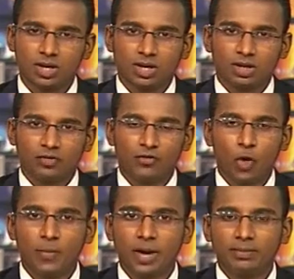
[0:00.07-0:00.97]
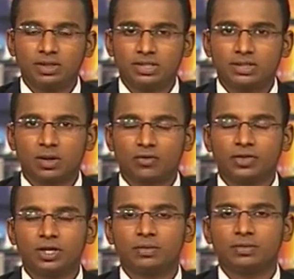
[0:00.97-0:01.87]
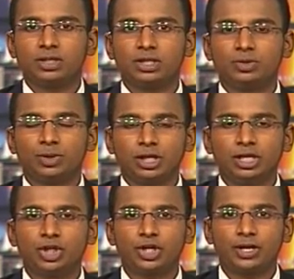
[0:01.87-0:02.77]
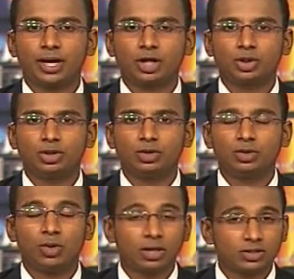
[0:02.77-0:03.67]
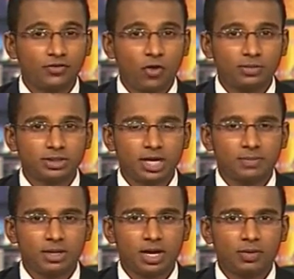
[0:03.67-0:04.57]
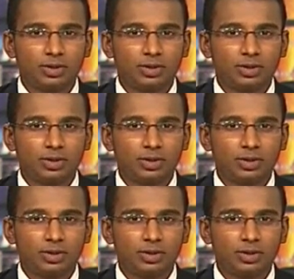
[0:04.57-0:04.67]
Now, four members of the committee to initiate action to transform state media